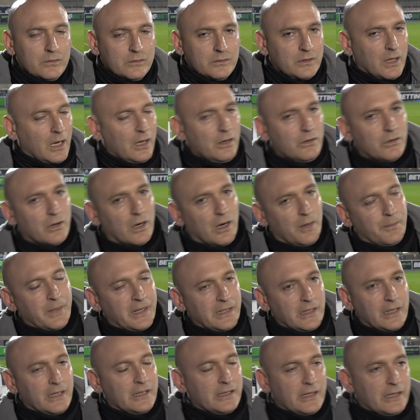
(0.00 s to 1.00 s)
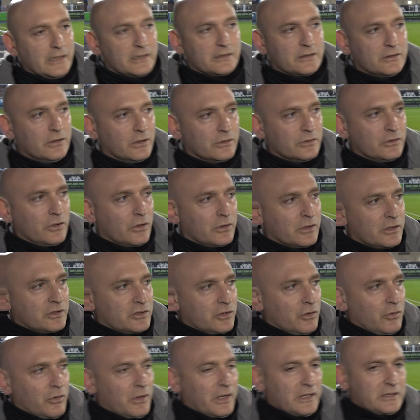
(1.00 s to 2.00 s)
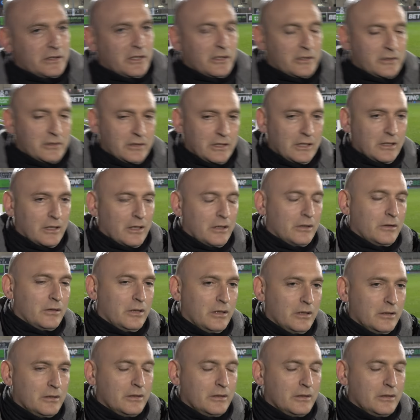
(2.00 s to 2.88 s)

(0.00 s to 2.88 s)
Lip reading: no, I mean, it's not at all. It's just, you know,